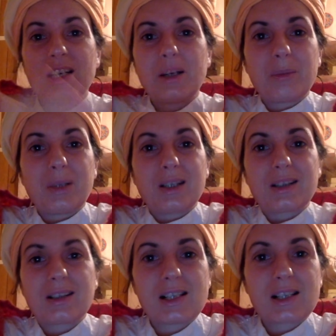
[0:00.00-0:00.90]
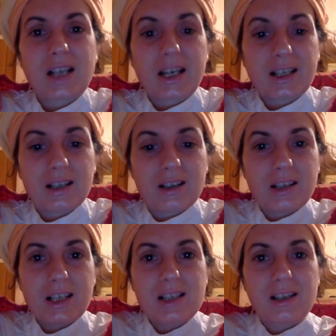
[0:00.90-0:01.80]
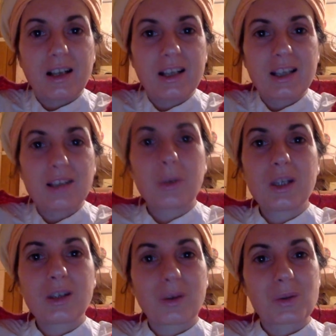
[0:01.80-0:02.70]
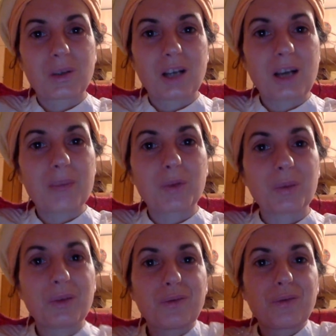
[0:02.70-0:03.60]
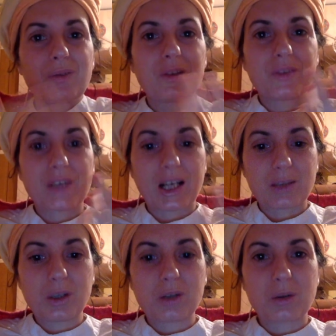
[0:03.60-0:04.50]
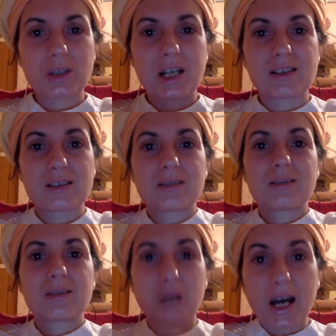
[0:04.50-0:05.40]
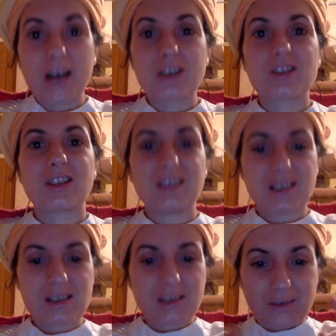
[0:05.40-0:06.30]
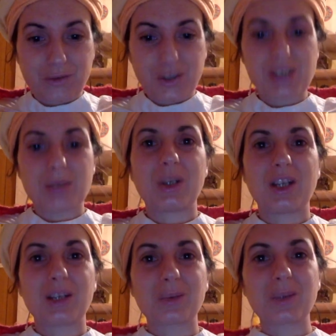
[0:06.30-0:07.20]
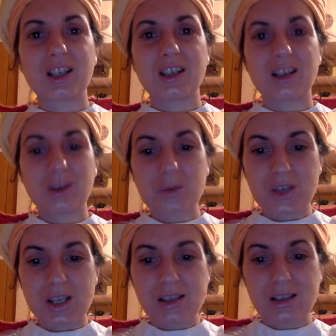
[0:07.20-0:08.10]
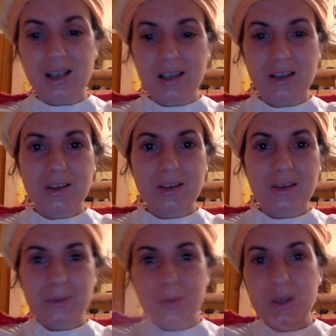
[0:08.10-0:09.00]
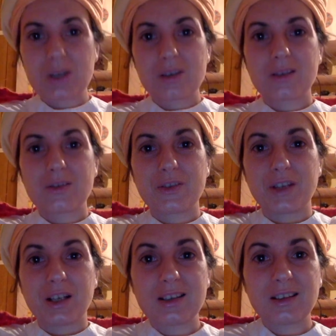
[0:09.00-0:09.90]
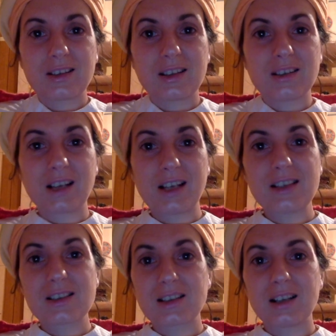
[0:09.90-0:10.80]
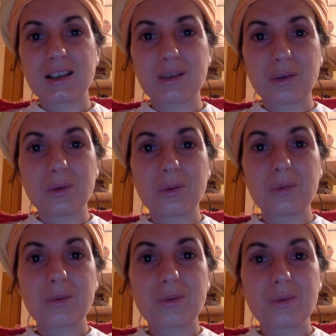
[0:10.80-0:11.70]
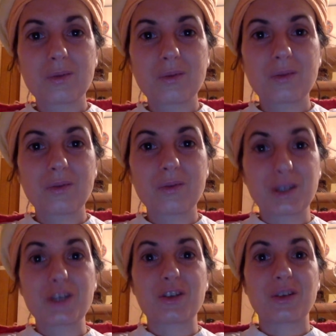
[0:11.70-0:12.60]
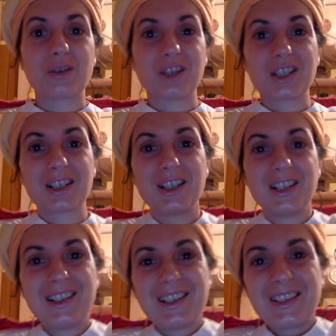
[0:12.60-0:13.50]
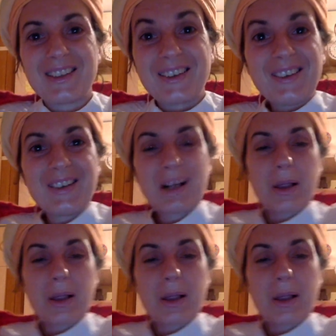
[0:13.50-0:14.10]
But it's like reinstalling the Windows on a laptop. If that Windows has crashed and it's visibly not working, you just delete it and reinstall a new version of it, you know?